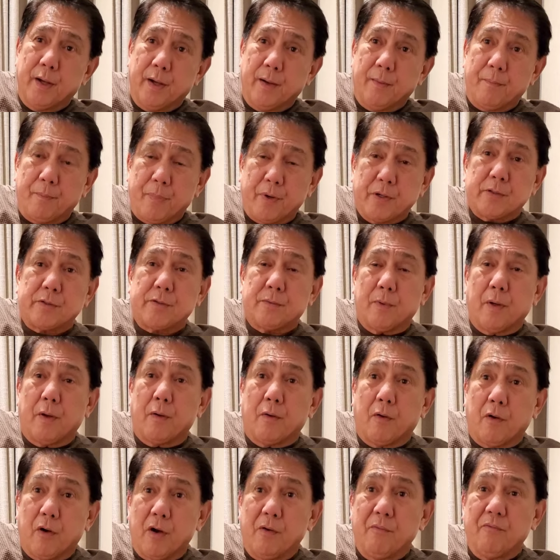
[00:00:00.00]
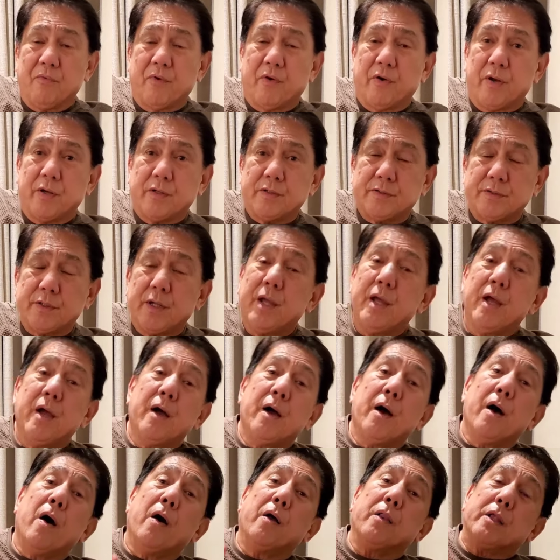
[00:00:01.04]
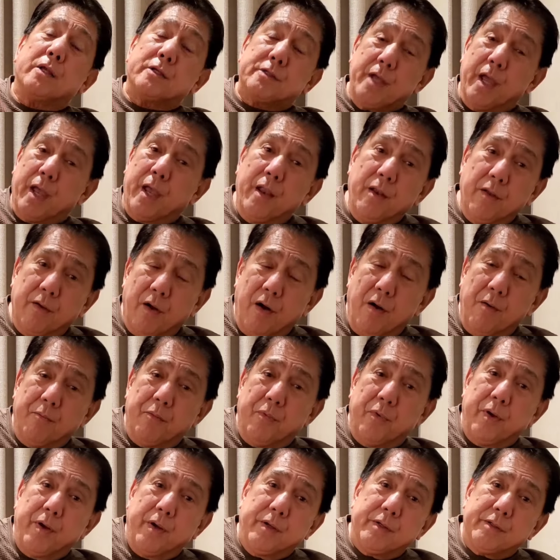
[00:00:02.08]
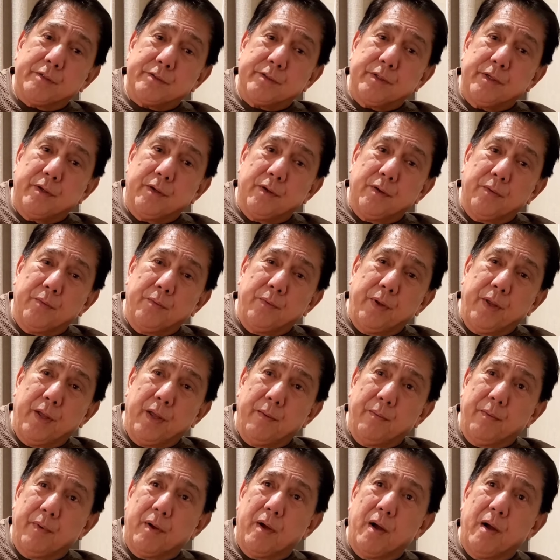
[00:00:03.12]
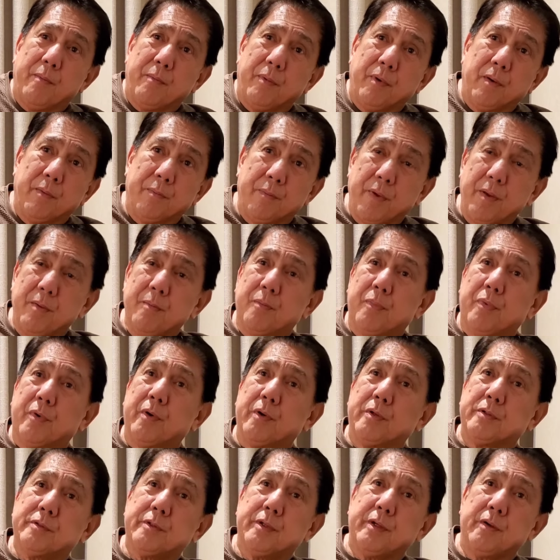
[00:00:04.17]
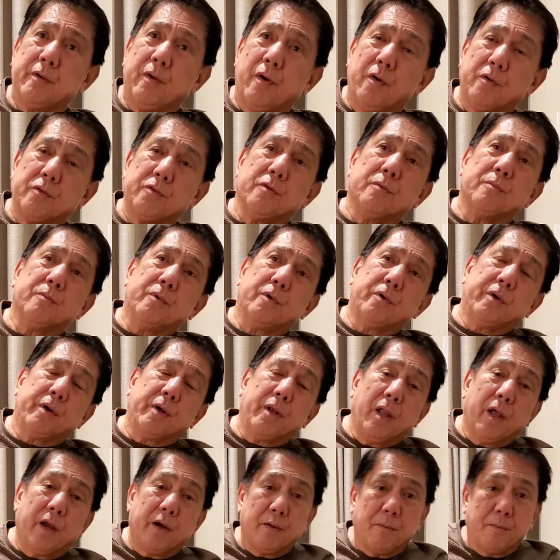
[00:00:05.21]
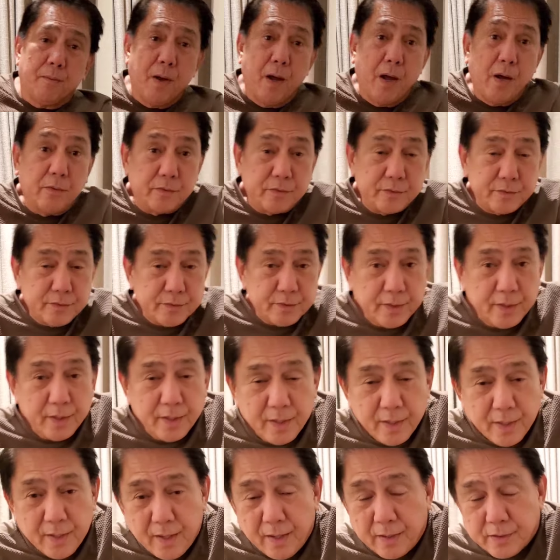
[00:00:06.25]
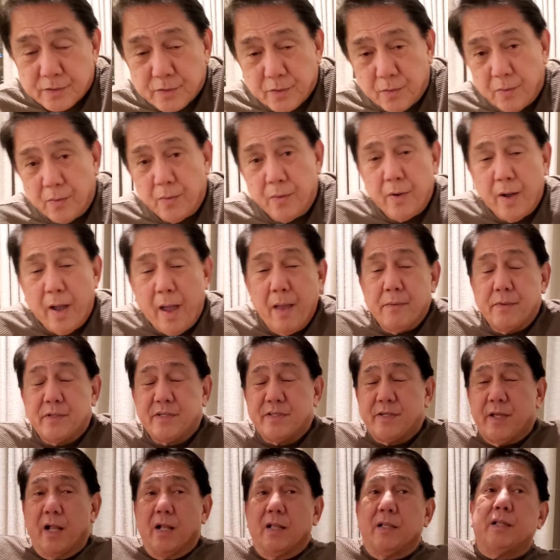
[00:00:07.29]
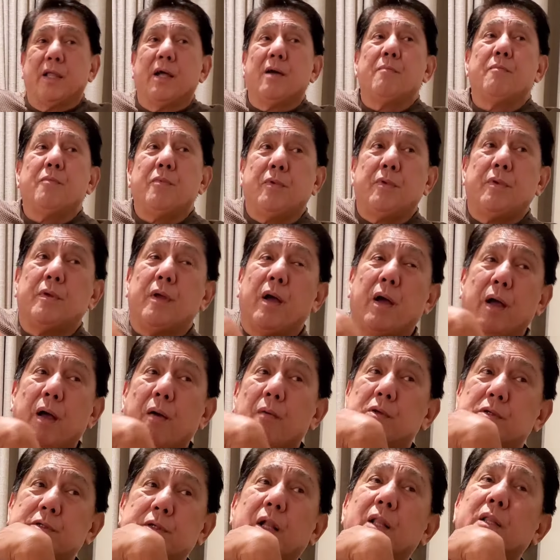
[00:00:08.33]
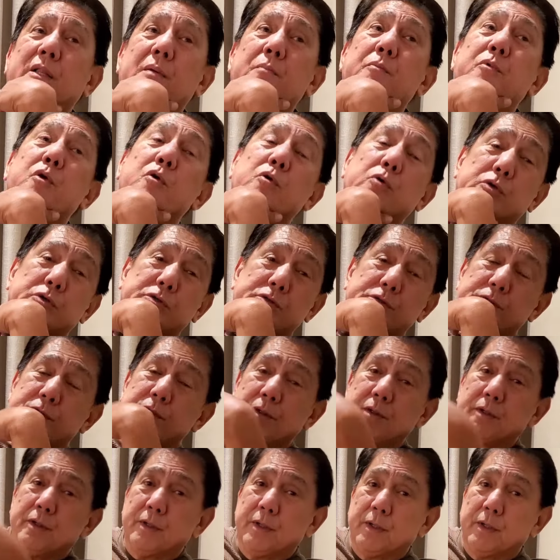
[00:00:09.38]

uh, conference. The second conference, you know, we have a couple of imports, you know, automornary pounds. So I sell them, I will sell them used,